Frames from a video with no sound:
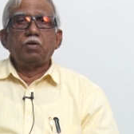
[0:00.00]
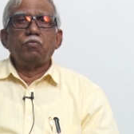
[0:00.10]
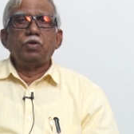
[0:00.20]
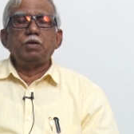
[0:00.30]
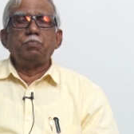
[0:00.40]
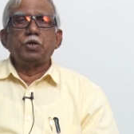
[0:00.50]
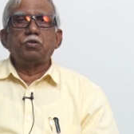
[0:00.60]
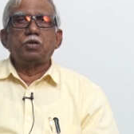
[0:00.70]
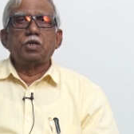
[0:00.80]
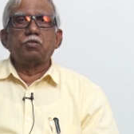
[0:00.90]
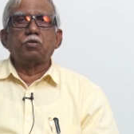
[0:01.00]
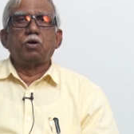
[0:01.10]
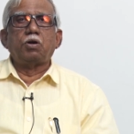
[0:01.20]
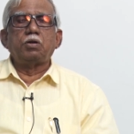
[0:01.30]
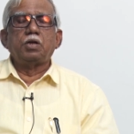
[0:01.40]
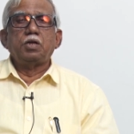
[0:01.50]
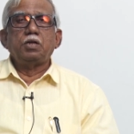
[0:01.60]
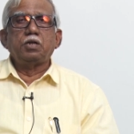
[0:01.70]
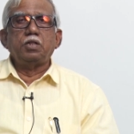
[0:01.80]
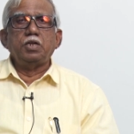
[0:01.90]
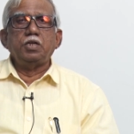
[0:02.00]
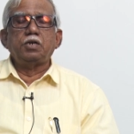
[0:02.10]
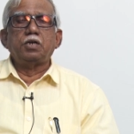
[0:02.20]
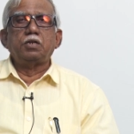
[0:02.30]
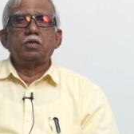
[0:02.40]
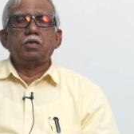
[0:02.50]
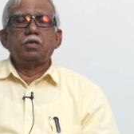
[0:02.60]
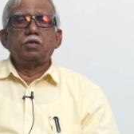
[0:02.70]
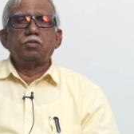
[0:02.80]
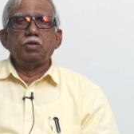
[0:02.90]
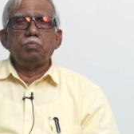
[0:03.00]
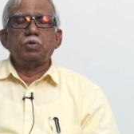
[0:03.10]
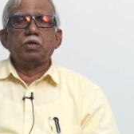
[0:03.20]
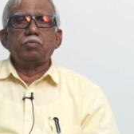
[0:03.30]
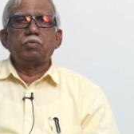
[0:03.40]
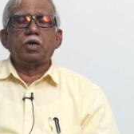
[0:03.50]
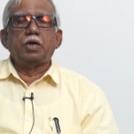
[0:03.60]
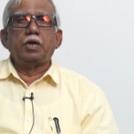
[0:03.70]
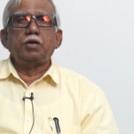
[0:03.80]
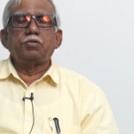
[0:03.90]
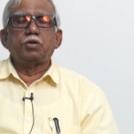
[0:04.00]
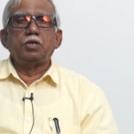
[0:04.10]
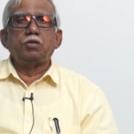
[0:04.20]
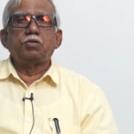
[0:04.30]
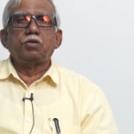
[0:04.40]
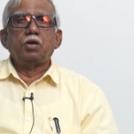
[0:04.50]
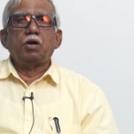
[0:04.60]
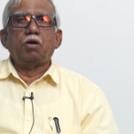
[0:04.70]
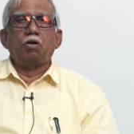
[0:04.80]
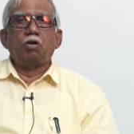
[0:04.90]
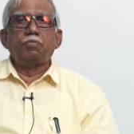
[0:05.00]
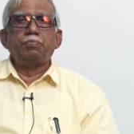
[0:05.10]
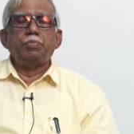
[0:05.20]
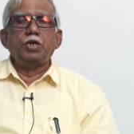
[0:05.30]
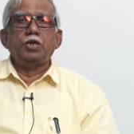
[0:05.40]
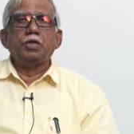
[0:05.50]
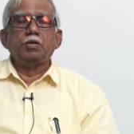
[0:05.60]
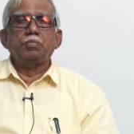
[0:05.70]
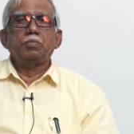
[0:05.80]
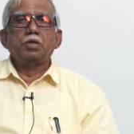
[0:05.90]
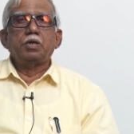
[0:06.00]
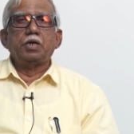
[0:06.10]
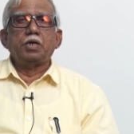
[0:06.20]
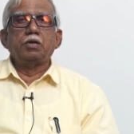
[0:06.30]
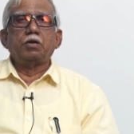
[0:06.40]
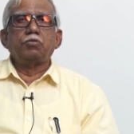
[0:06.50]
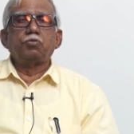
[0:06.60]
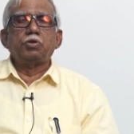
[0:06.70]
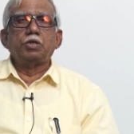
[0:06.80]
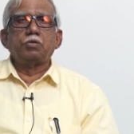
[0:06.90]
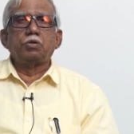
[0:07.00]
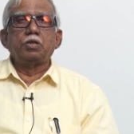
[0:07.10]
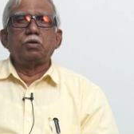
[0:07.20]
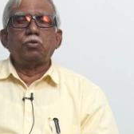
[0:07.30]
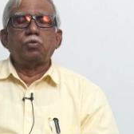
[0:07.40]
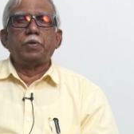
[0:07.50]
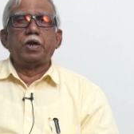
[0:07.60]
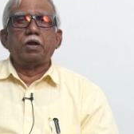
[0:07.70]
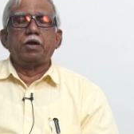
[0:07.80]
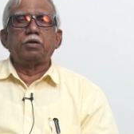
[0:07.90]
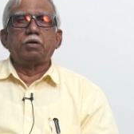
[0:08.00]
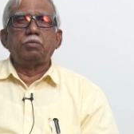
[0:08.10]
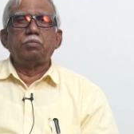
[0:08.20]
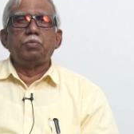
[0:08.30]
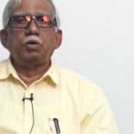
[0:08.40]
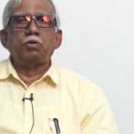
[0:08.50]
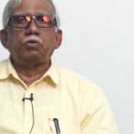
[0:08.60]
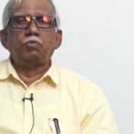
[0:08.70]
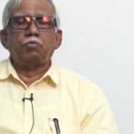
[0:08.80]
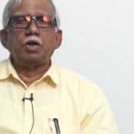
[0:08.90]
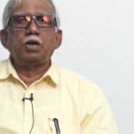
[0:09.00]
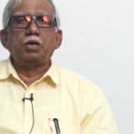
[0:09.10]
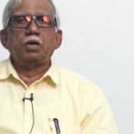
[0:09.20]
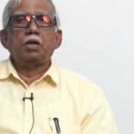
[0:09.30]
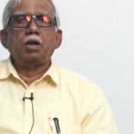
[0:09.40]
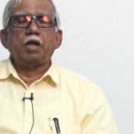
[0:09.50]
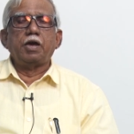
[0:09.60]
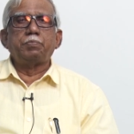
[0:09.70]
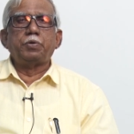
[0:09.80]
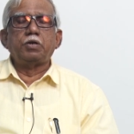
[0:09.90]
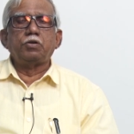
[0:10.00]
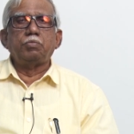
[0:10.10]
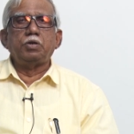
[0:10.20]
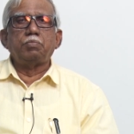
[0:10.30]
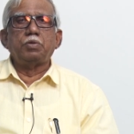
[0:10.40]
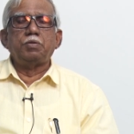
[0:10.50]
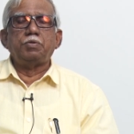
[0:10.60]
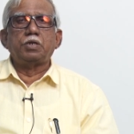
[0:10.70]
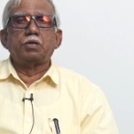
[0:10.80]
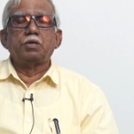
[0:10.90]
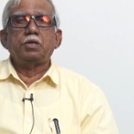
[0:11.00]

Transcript: when patient has got clinical symptoms and signs of bleeding and also has got a low platelet count below 1 lakh per cubic millimeter.